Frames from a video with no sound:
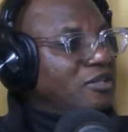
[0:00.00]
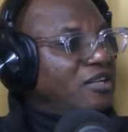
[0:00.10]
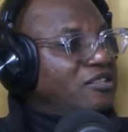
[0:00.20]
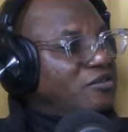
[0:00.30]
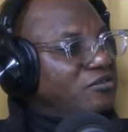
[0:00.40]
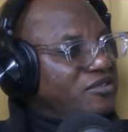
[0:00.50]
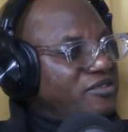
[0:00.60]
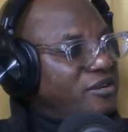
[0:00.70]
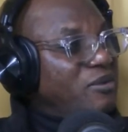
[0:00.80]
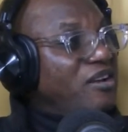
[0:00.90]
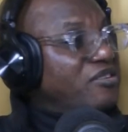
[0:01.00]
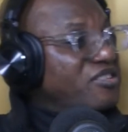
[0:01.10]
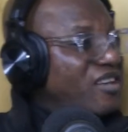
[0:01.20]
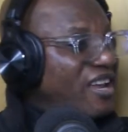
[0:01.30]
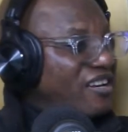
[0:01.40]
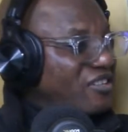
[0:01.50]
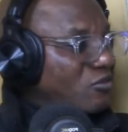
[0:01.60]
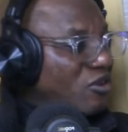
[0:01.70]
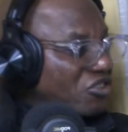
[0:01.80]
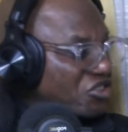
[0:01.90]
that they treat them like
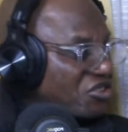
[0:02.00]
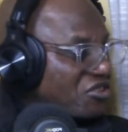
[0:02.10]
trash.